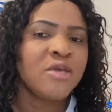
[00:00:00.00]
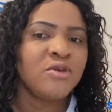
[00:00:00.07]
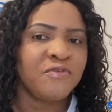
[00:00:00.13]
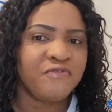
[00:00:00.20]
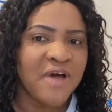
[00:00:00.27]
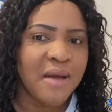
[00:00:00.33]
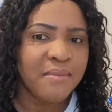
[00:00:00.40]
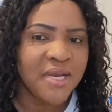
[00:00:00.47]

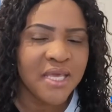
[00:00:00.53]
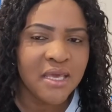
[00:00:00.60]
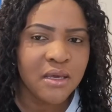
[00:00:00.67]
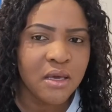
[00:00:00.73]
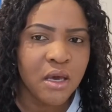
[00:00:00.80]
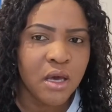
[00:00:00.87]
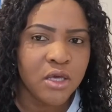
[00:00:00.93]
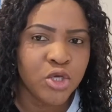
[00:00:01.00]
Your
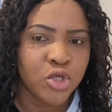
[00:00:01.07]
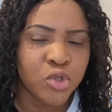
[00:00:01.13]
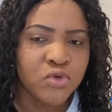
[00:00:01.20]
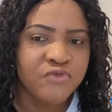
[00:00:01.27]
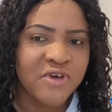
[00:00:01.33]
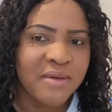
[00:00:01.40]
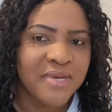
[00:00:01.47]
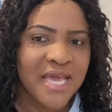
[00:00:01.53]
family, uh, your
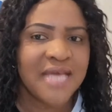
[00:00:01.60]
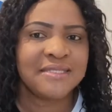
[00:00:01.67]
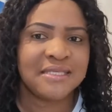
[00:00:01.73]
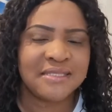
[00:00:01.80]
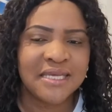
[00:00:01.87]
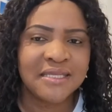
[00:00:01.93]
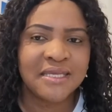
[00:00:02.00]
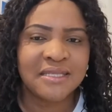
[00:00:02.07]
new family has
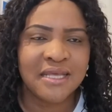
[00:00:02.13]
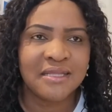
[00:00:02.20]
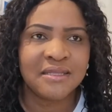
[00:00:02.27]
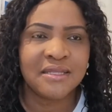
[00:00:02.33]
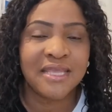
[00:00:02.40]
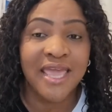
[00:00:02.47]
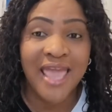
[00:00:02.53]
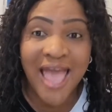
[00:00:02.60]
a standard
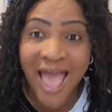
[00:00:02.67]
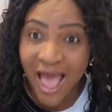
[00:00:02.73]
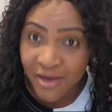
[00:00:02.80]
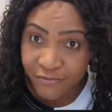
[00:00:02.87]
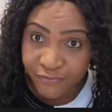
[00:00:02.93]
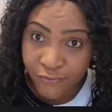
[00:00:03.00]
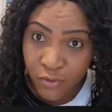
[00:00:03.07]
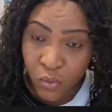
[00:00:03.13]
that they
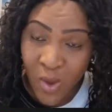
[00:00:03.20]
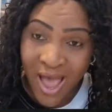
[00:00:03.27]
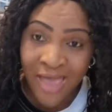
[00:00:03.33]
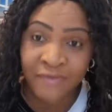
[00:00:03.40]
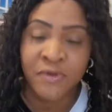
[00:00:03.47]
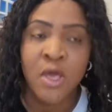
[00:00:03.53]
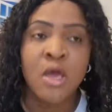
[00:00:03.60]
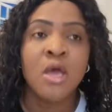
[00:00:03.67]
have for a
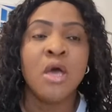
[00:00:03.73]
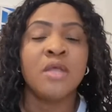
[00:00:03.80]
wife.